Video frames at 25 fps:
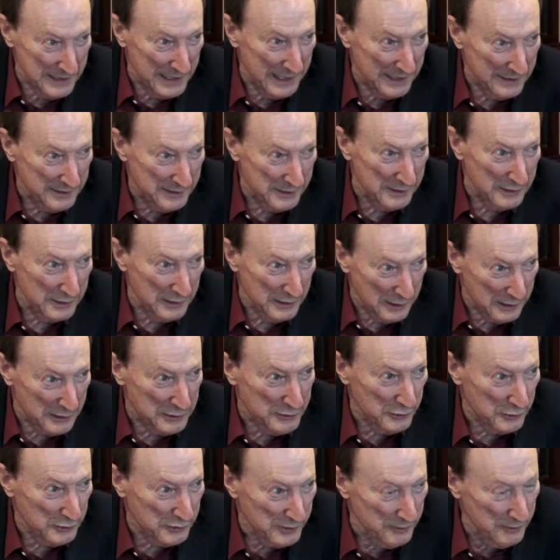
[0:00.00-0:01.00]
out and
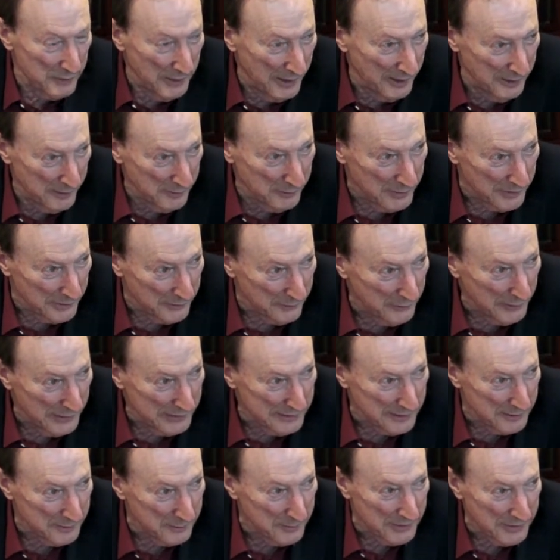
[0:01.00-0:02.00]
took them home and
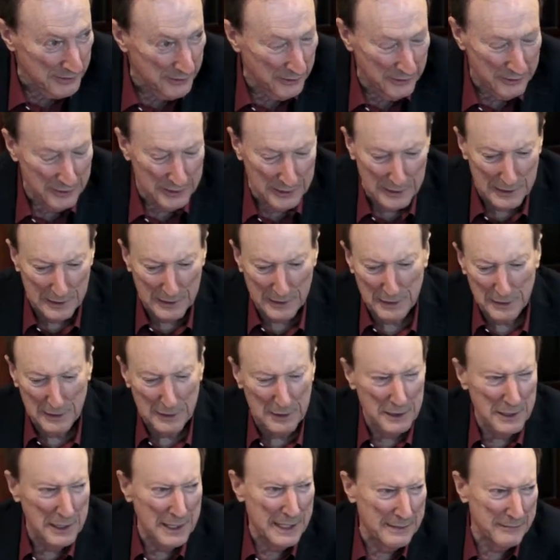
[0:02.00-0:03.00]
read them, and I
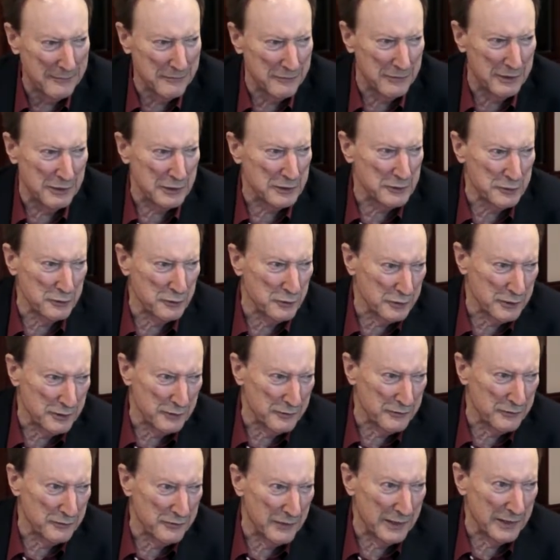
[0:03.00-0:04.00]
loved the talk
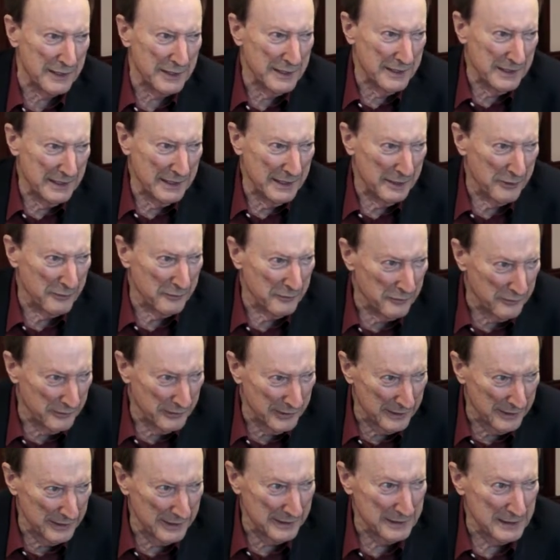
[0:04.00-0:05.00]

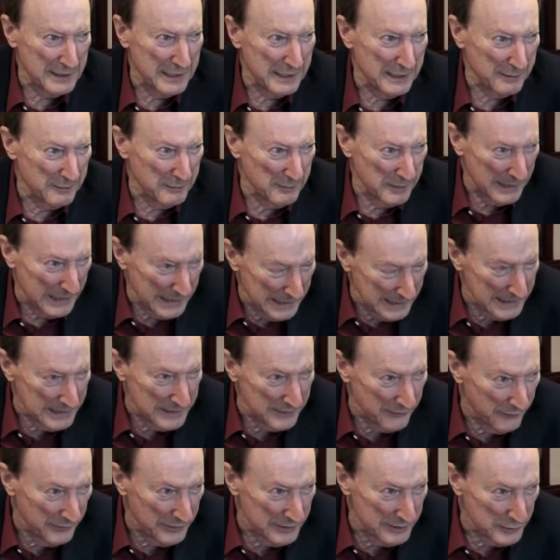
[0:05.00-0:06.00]
of
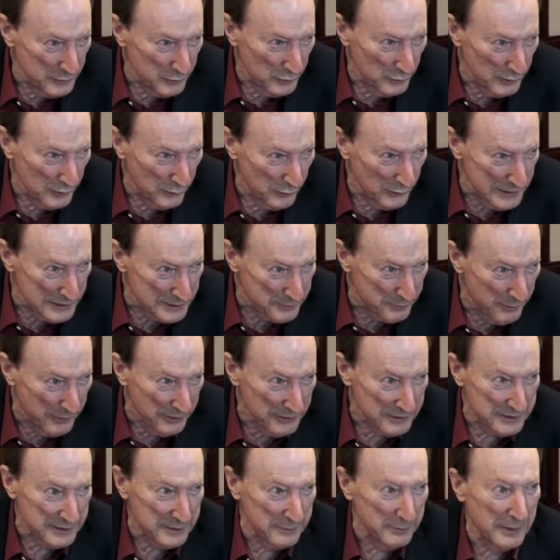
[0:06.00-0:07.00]
individual
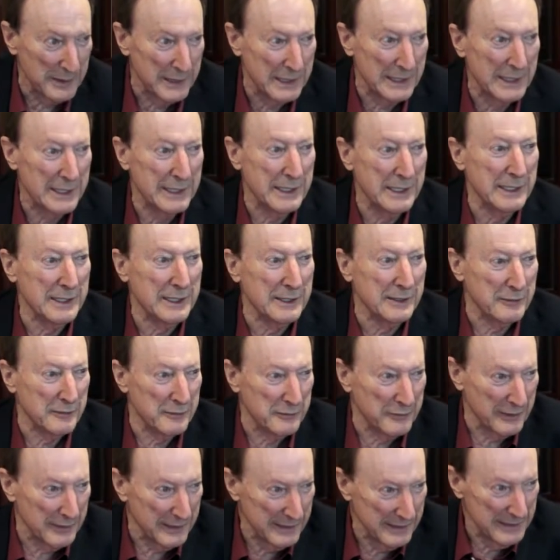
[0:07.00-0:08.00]
responsibility,
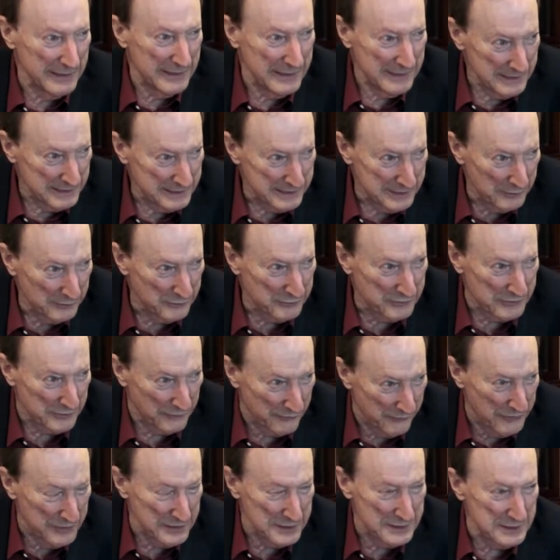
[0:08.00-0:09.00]
of
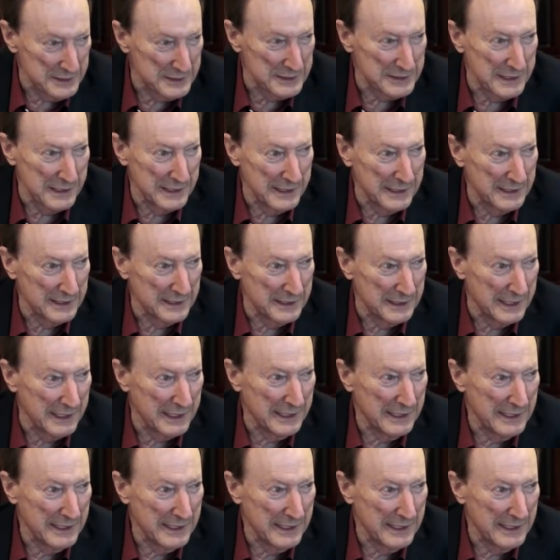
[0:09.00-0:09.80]
self-sufficiency, and